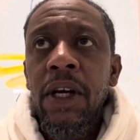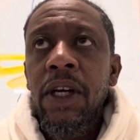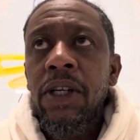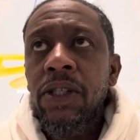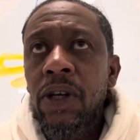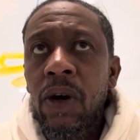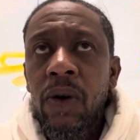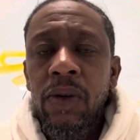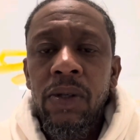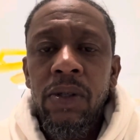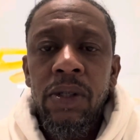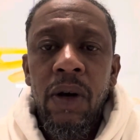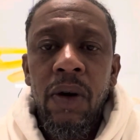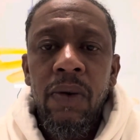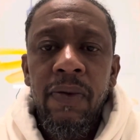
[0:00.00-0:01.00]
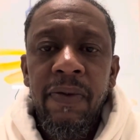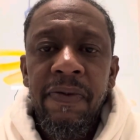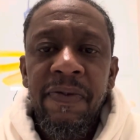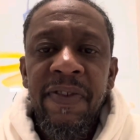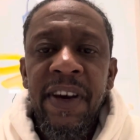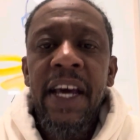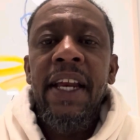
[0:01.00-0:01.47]
So,
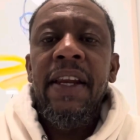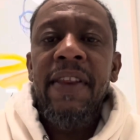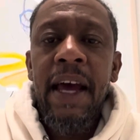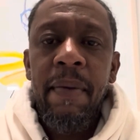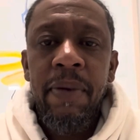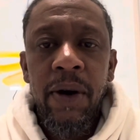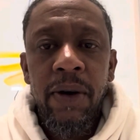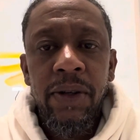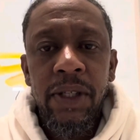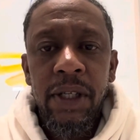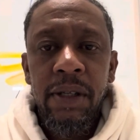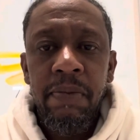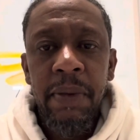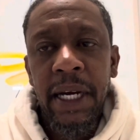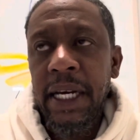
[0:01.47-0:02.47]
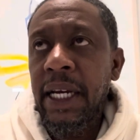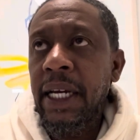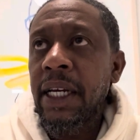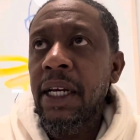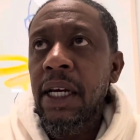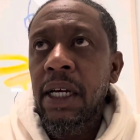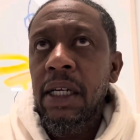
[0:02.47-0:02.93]
vet that person, meaning